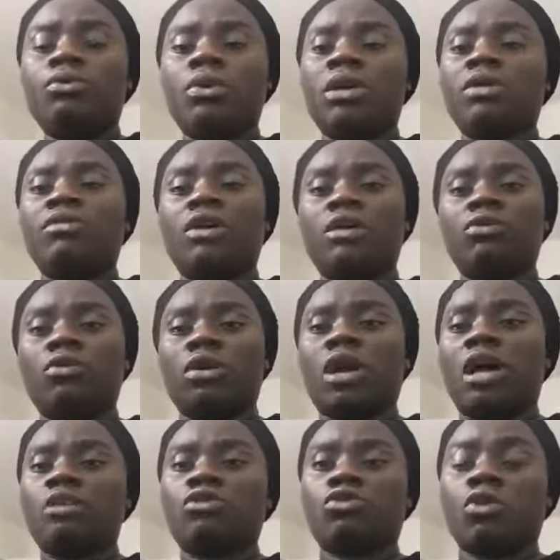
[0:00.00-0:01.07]
whatever
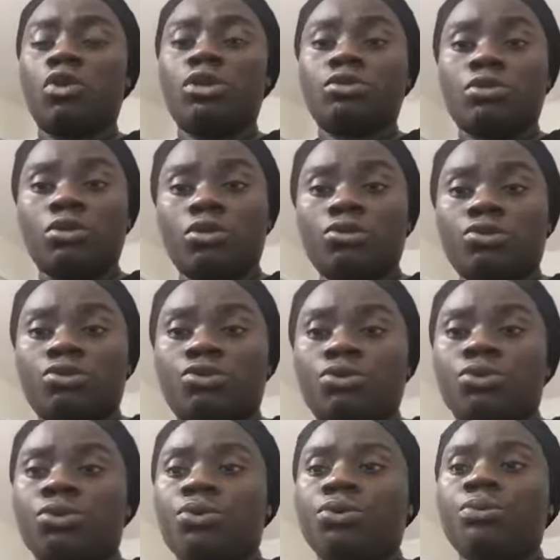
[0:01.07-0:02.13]
local store is close
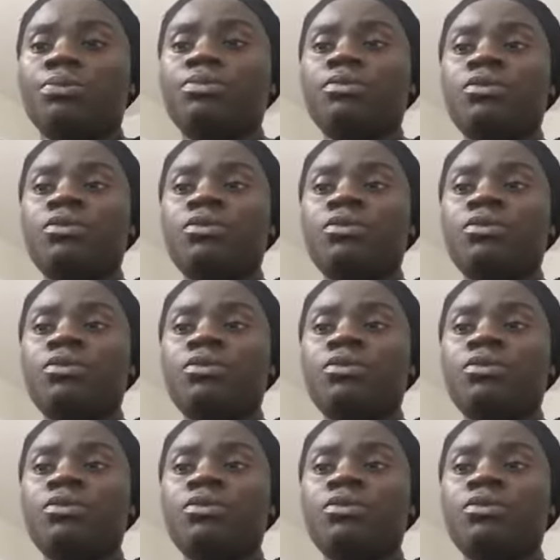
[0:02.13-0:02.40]
to you,